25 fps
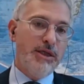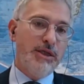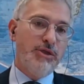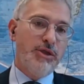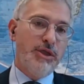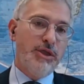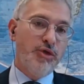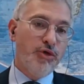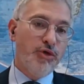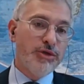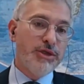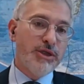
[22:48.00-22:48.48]

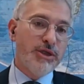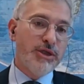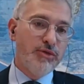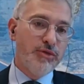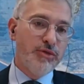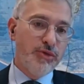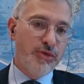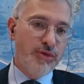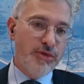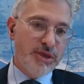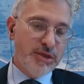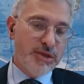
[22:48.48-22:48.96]
in order to
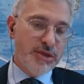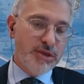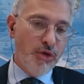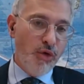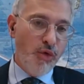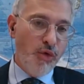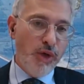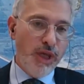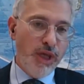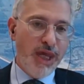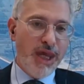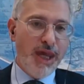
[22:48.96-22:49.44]
do so,
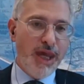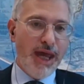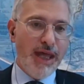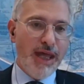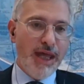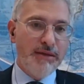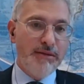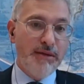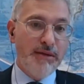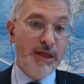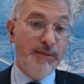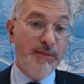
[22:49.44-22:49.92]
we
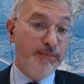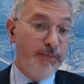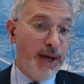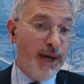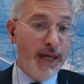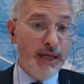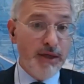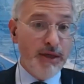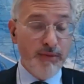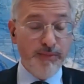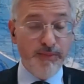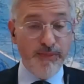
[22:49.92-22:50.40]
can, in
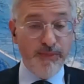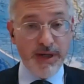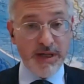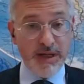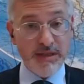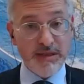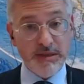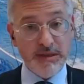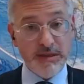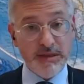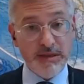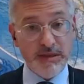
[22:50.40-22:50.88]
my
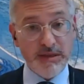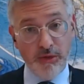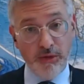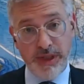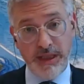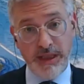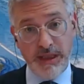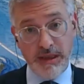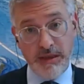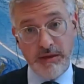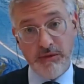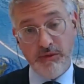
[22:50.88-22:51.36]
personal
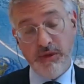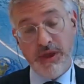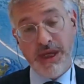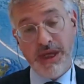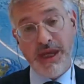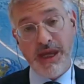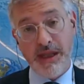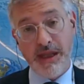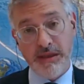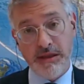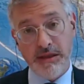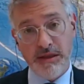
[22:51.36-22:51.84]
opinion, we
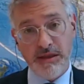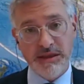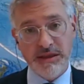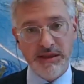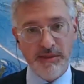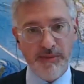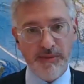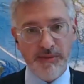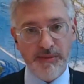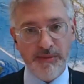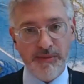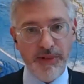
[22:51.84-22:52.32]
cannot
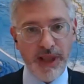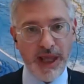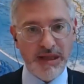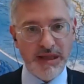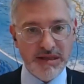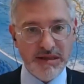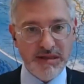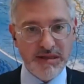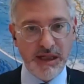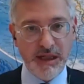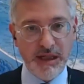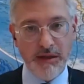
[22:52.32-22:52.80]
apply a
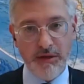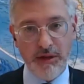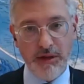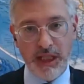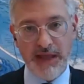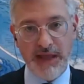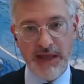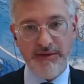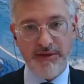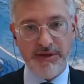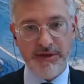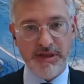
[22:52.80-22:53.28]
single
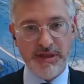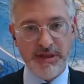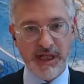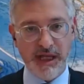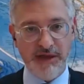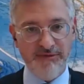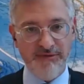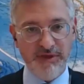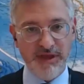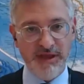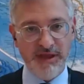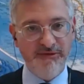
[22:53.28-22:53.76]
level of
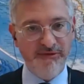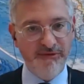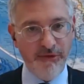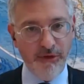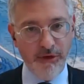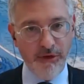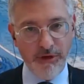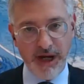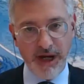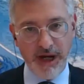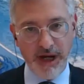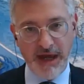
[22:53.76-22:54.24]
safety
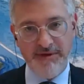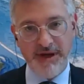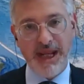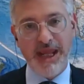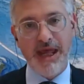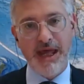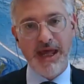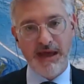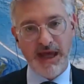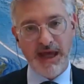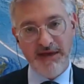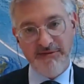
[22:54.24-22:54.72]
for
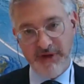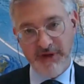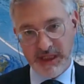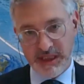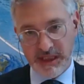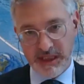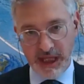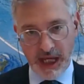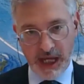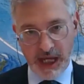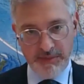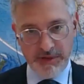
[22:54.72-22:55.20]
every
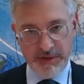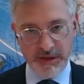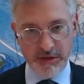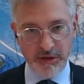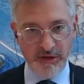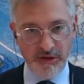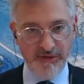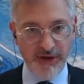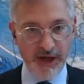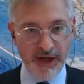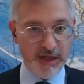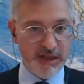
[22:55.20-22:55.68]
types
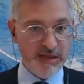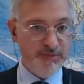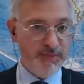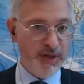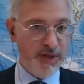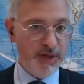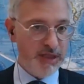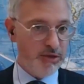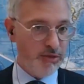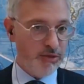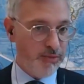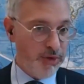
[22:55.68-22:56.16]
of
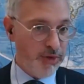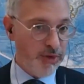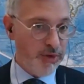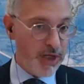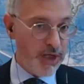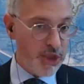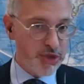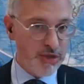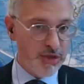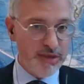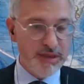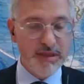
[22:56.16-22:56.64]
aerospace
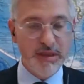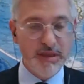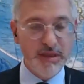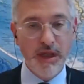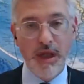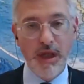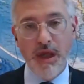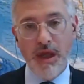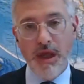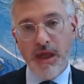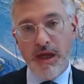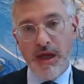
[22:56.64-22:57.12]
operations.
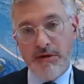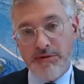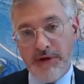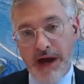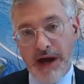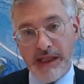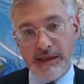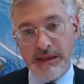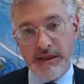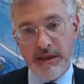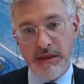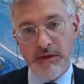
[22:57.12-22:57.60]

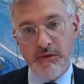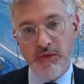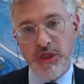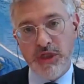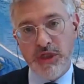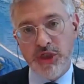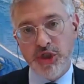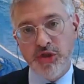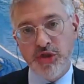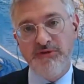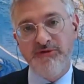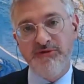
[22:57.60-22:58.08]
Rather, we
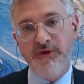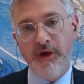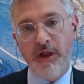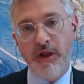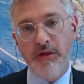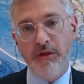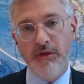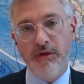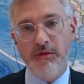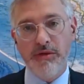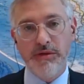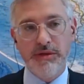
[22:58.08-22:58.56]
should
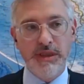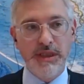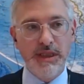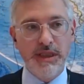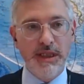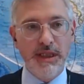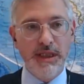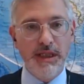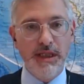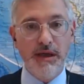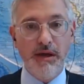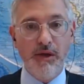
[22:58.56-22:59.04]
follow
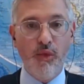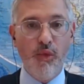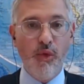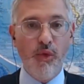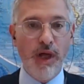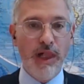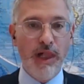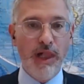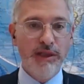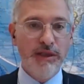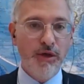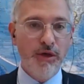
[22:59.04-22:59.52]
the
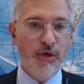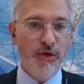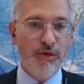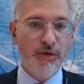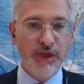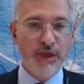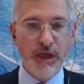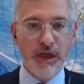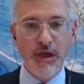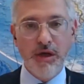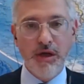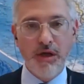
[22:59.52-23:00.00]

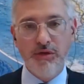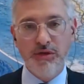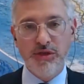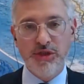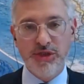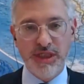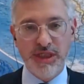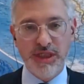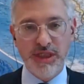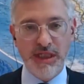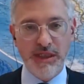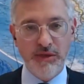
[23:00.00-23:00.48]
well-known
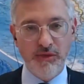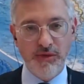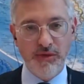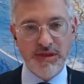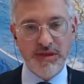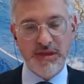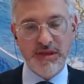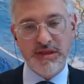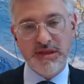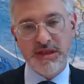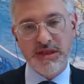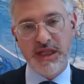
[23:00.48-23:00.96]

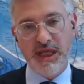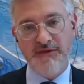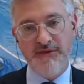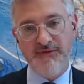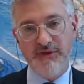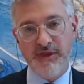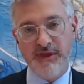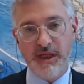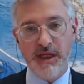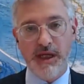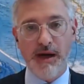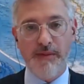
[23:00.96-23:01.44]
continuous
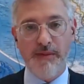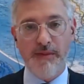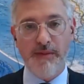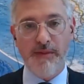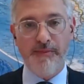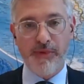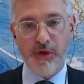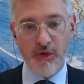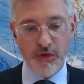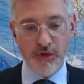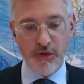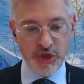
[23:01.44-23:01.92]
safety
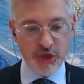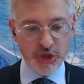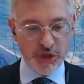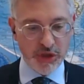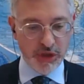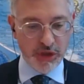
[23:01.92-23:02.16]
approach